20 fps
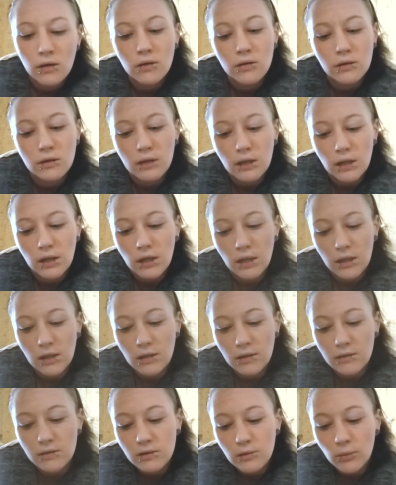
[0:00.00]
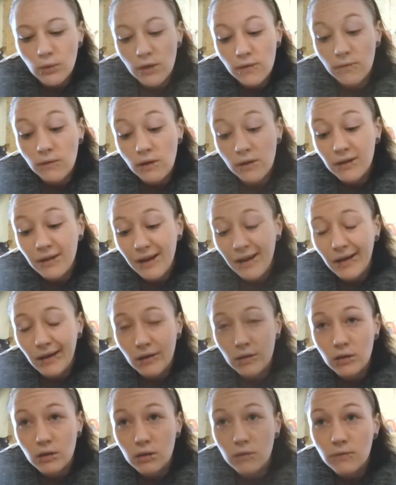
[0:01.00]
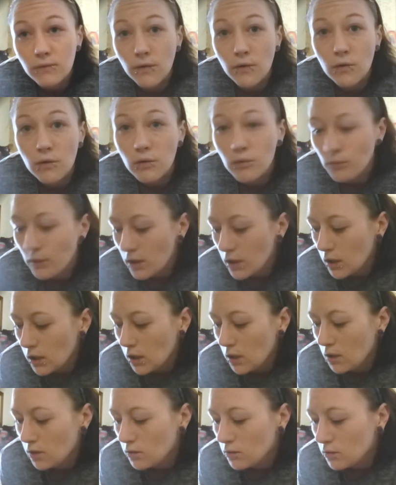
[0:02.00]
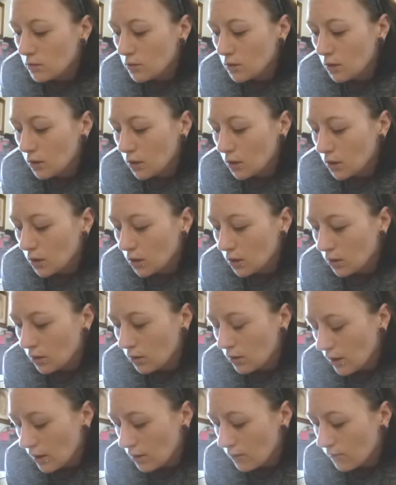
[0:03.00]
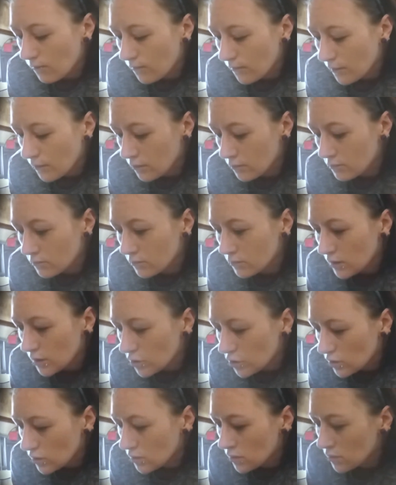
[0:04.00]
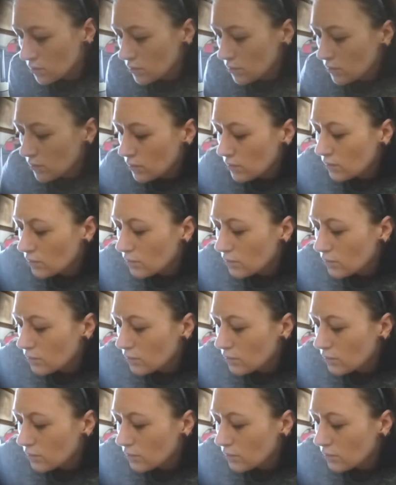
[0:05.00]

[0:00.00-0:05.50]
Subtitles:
See, it's Red One Candid Photo Ready Lights Foundation.